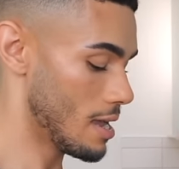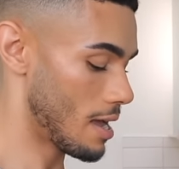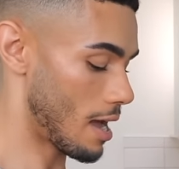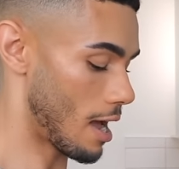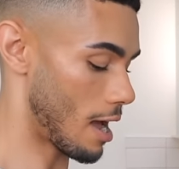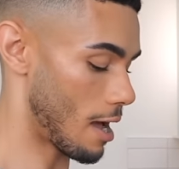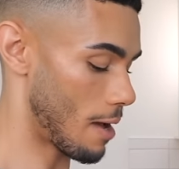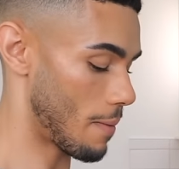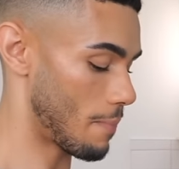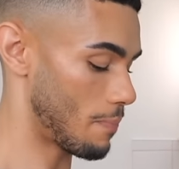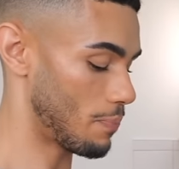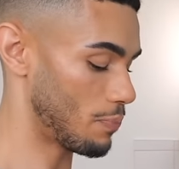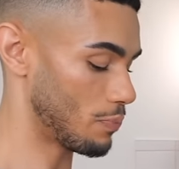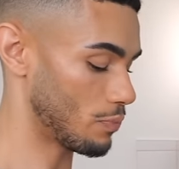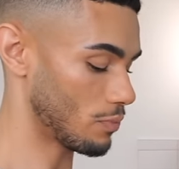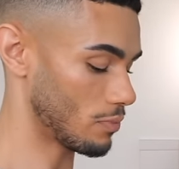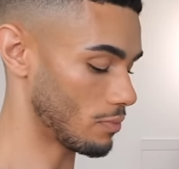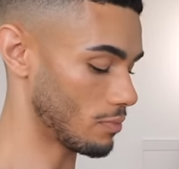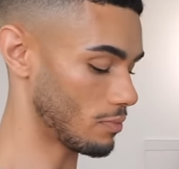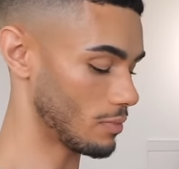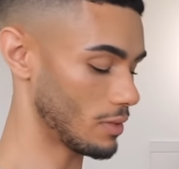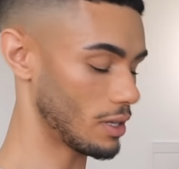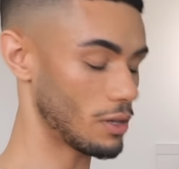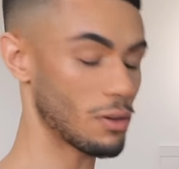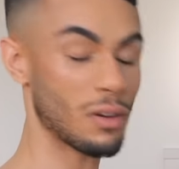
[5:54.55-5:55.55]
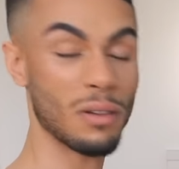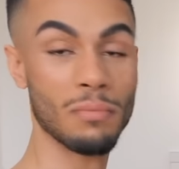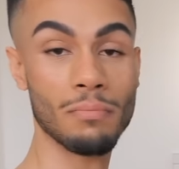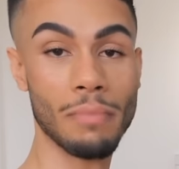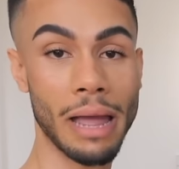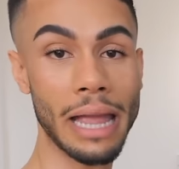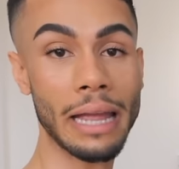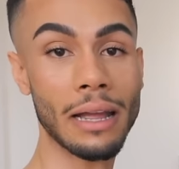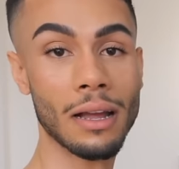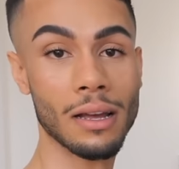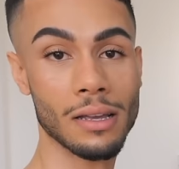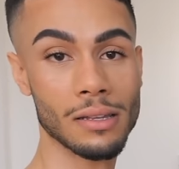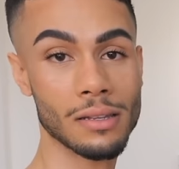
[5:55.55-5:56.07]
You can
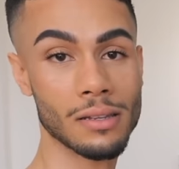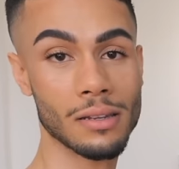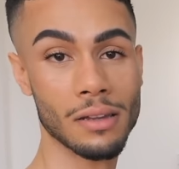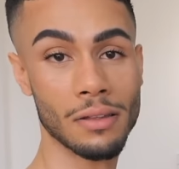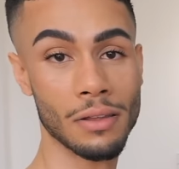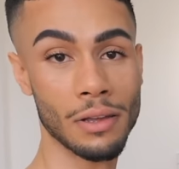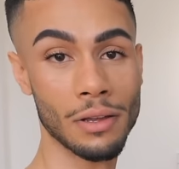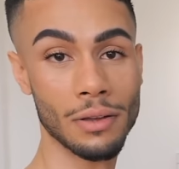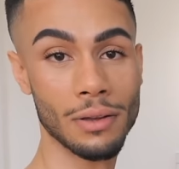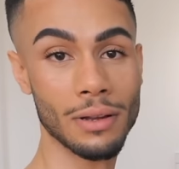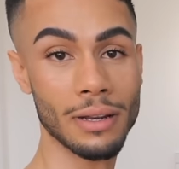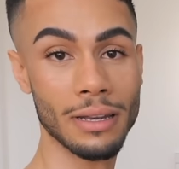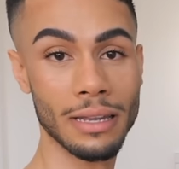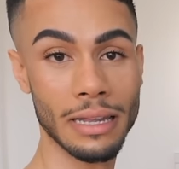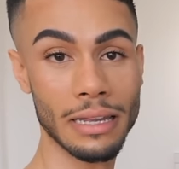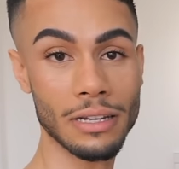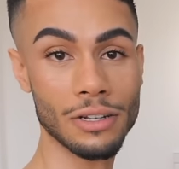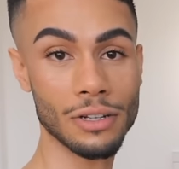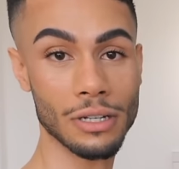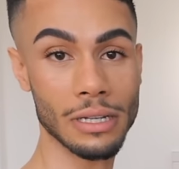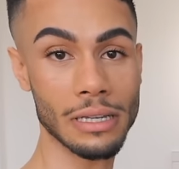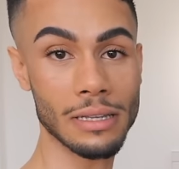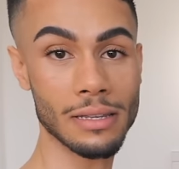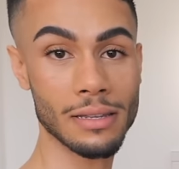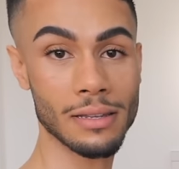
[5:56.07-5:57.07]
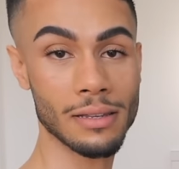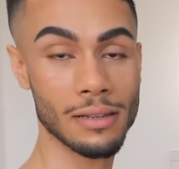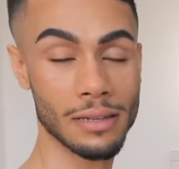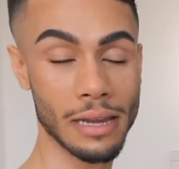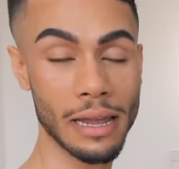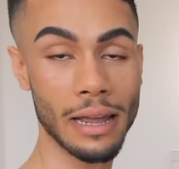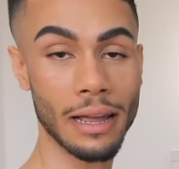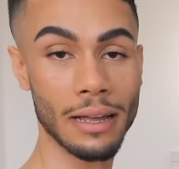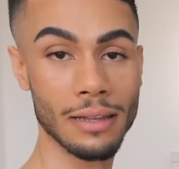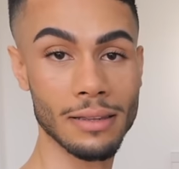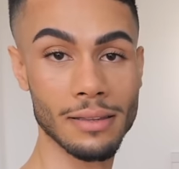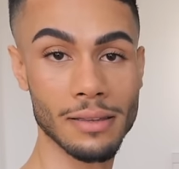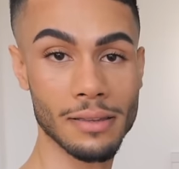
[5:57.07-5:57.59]
make custard that you can literally
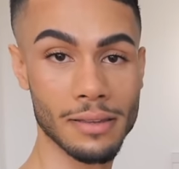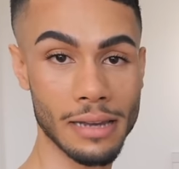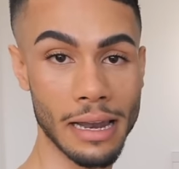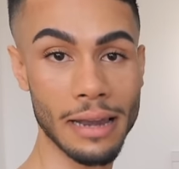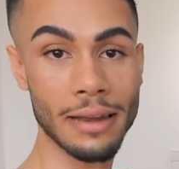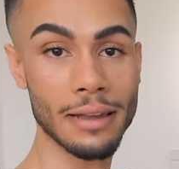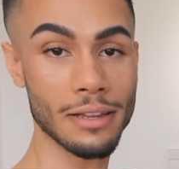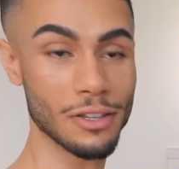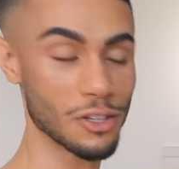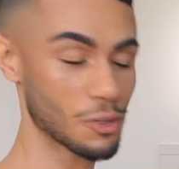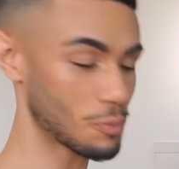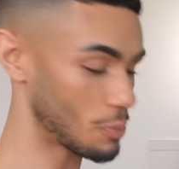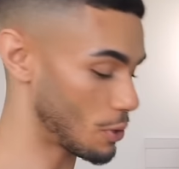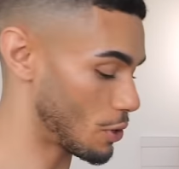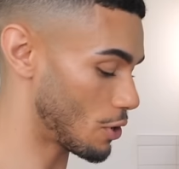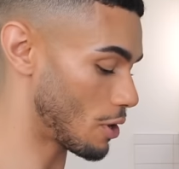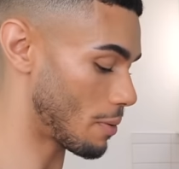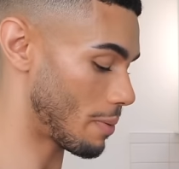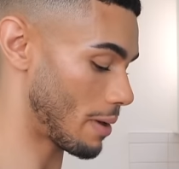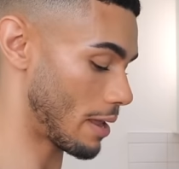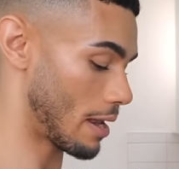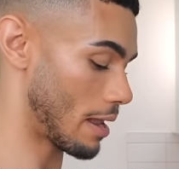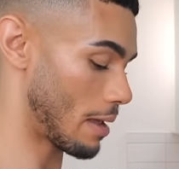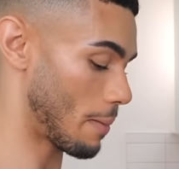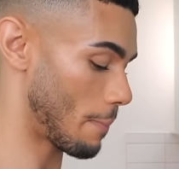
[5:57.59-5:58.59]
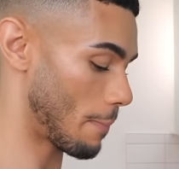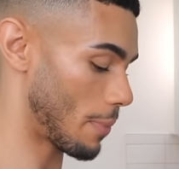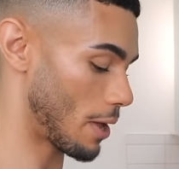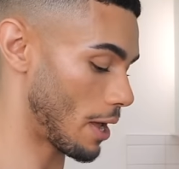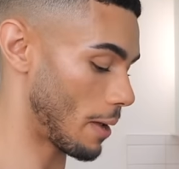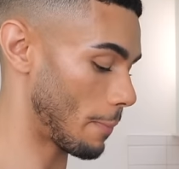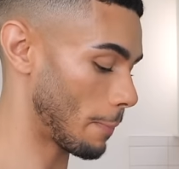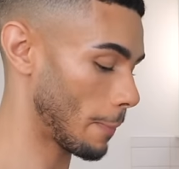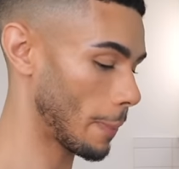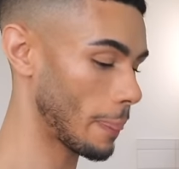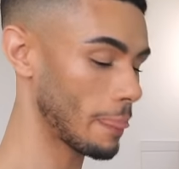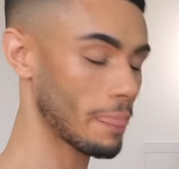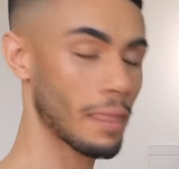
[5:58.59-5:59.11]
stick and stand a spoon up in it,
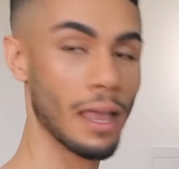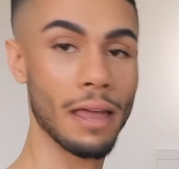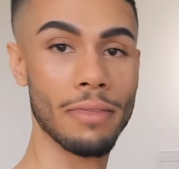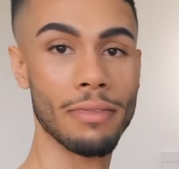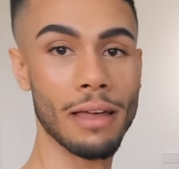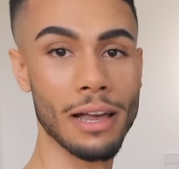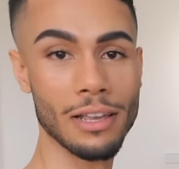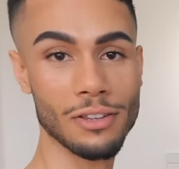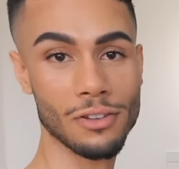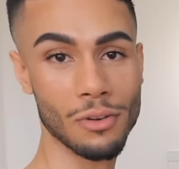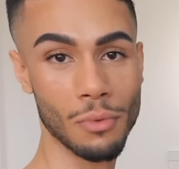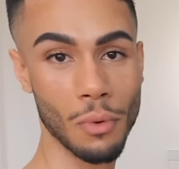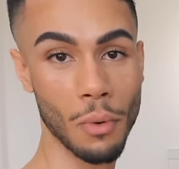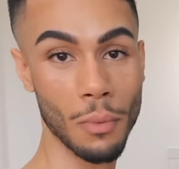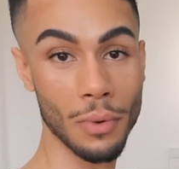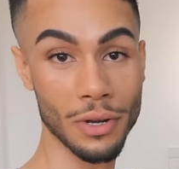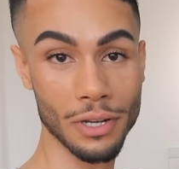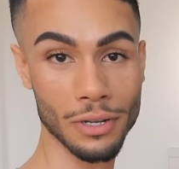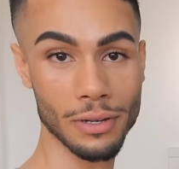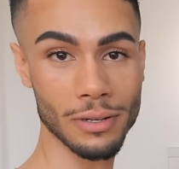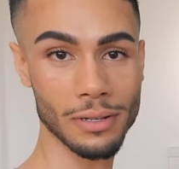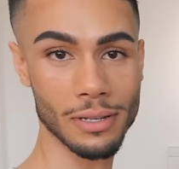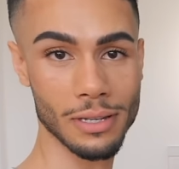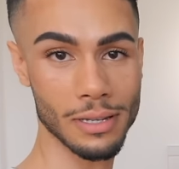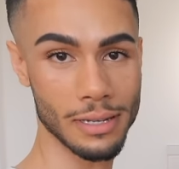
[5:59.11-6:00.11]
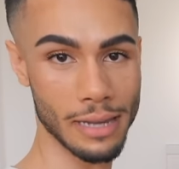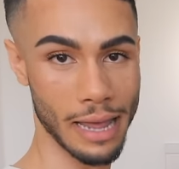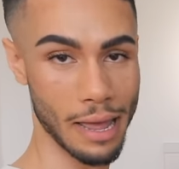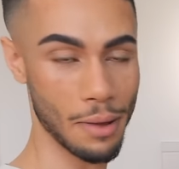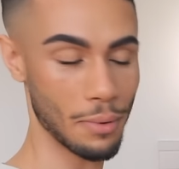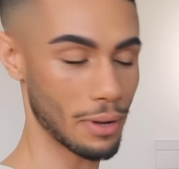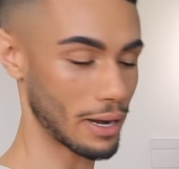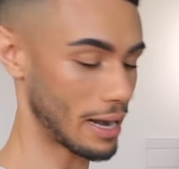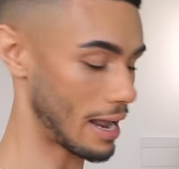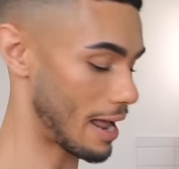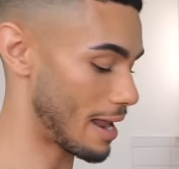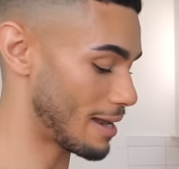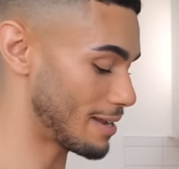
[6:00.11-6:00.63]
but that's not what we're doing today. We're
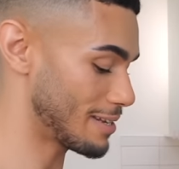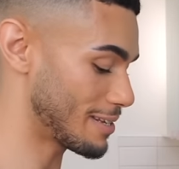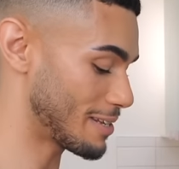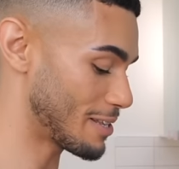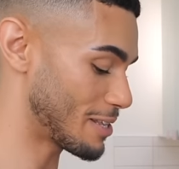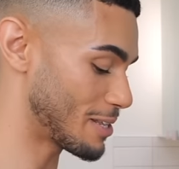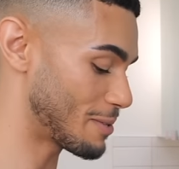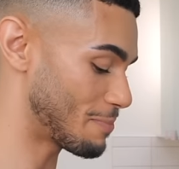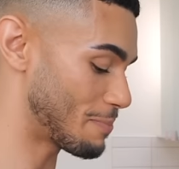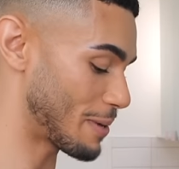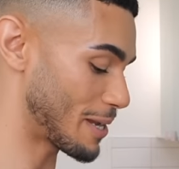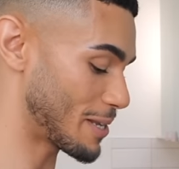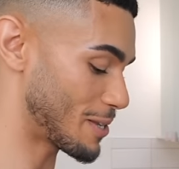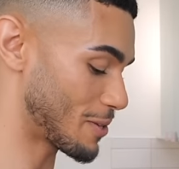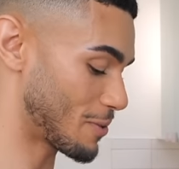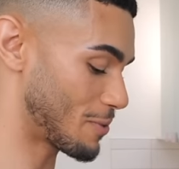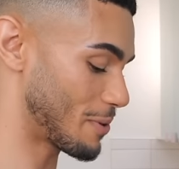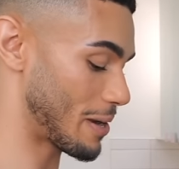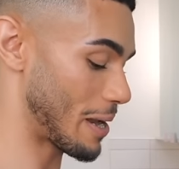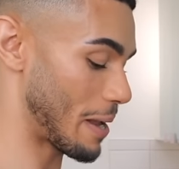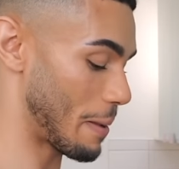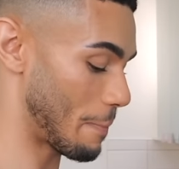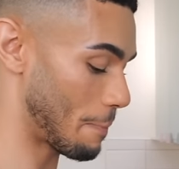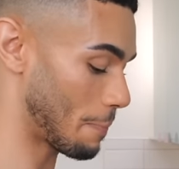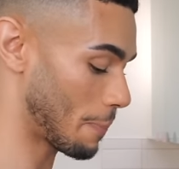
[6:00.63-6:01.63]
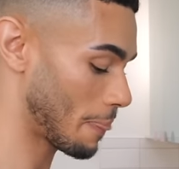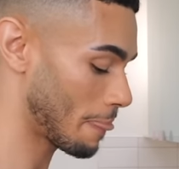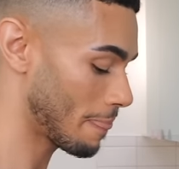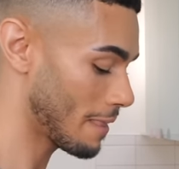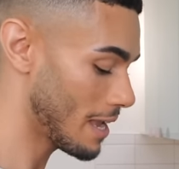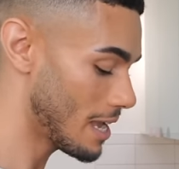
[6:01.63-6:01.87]
gonna add it to this buttercream.